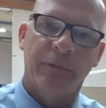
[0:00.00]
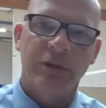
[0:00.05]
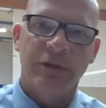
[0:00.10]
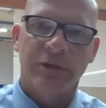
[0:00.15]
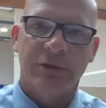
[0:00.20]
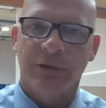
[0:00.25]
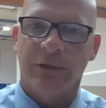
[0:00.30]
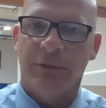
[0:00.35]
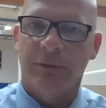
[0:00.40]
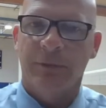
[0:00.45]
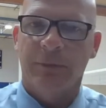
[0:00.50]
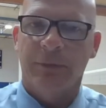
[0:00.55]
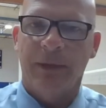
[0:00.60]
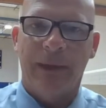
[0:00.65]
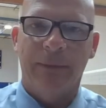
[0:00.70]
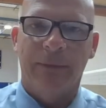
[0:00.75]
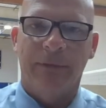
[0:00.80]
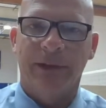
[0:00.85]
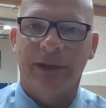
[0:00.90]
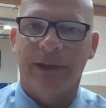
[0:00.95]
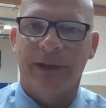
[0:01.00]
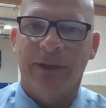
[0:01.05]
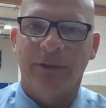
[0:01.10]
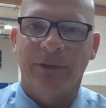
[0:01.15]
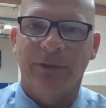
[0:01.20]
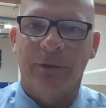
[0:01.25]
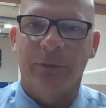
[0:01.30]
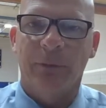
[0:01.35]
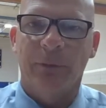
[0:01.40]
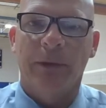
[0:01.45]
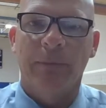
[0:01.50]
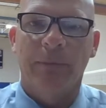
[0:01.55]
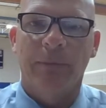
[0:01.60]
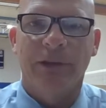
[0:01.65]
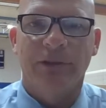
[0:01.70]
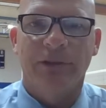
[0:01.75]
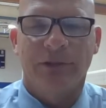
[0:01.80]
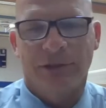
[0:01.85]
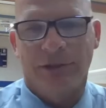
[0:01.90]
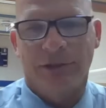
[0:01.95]
you're still able to get out there and run,
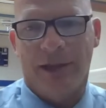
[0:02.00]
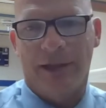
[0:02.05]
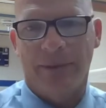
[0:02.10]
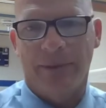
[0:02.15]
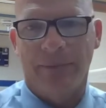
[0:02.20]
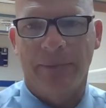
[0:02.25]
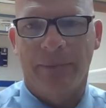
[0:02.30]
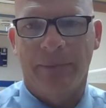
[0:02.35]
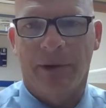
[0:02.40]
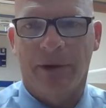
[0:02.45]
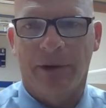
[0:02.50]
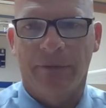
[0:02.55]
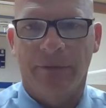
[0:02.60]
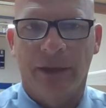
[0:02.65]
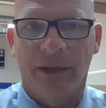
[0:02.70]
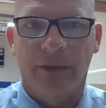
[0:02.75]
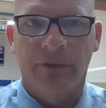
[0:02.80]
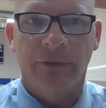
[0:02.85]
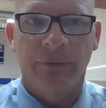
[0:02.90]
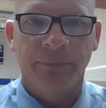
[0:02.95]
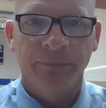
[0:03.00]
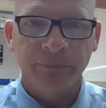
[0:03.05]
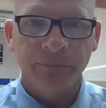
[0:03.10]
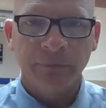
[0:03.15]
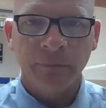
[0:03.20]
but it's just not going to be part of this.